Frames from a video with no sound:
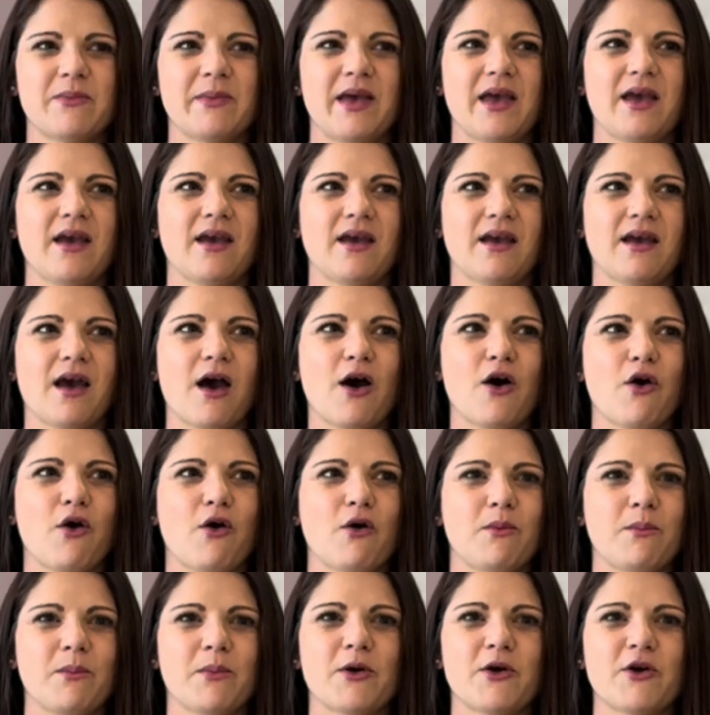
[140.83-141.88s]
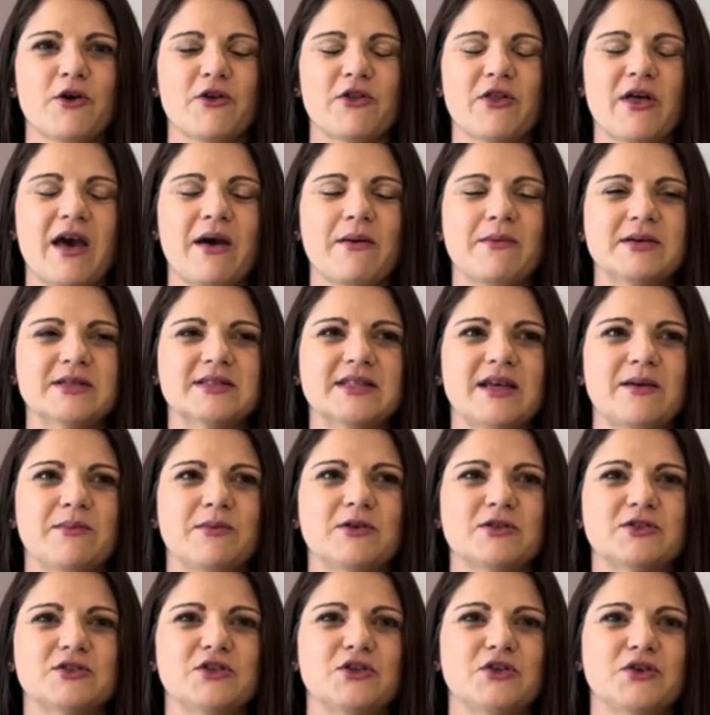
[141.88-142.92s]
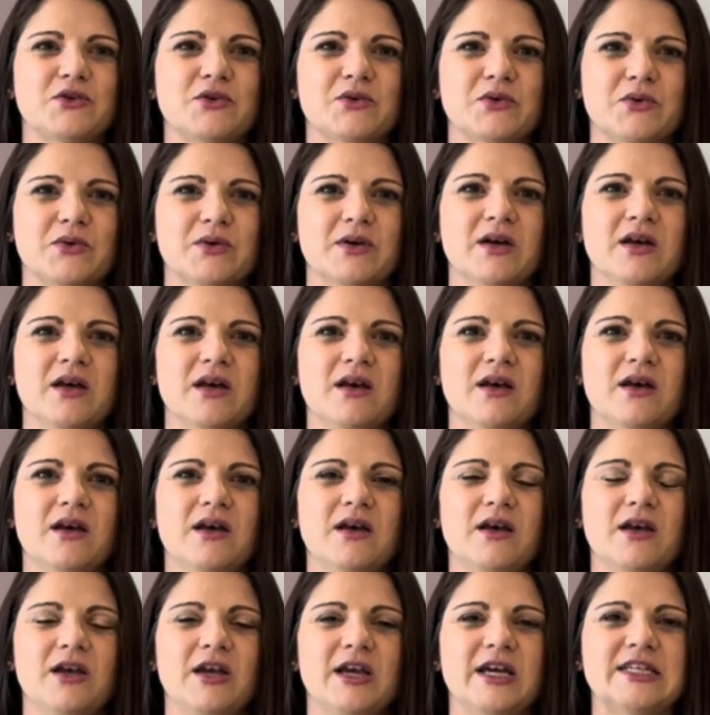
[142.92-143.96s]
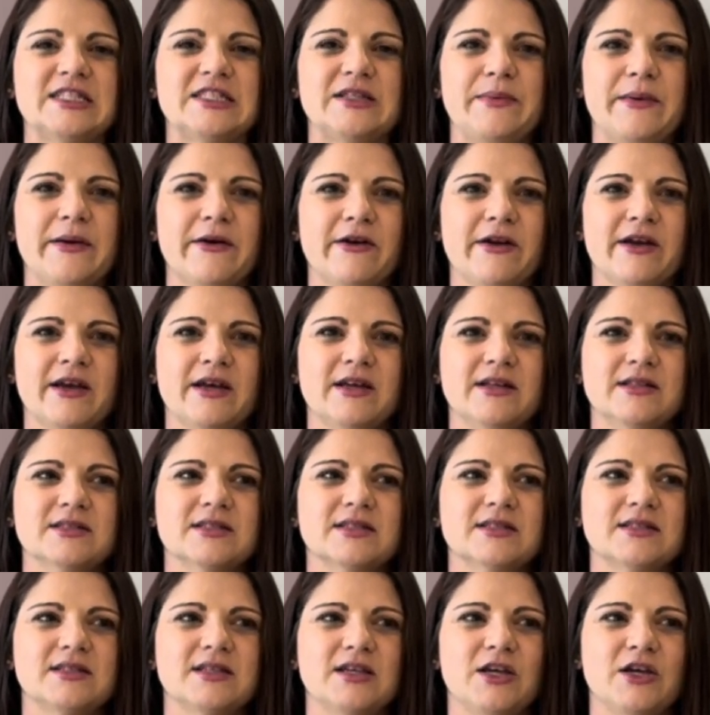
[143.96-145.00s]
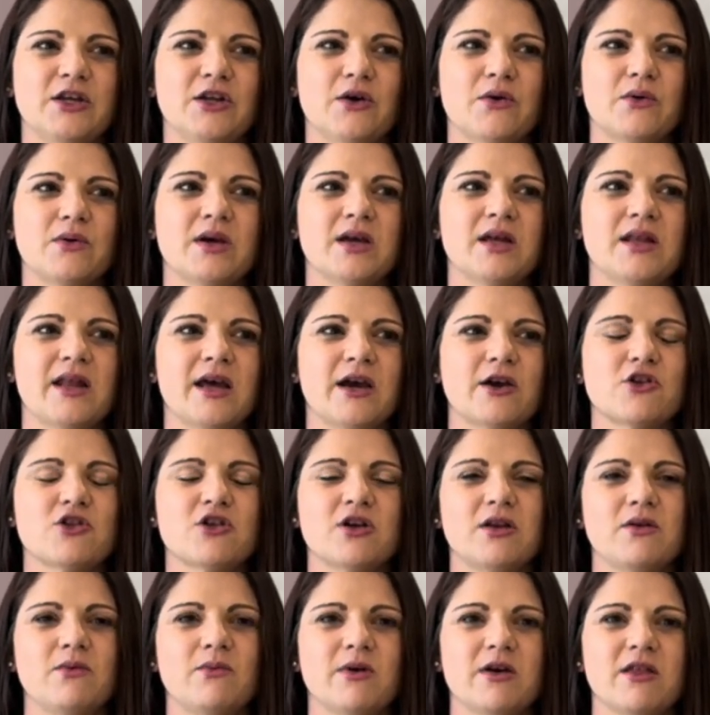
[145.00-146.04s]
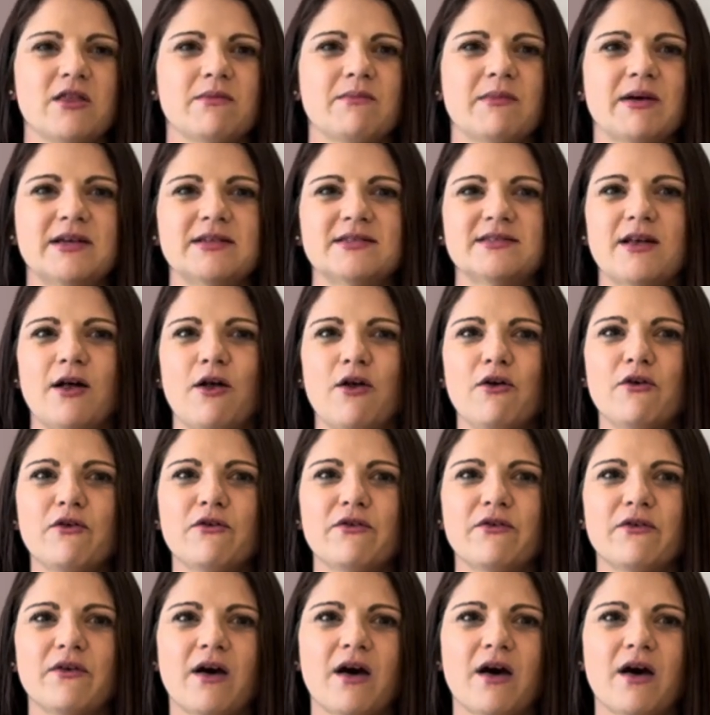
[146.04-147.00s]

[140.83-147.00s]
being a home birth, I was able to experience, connection with myself,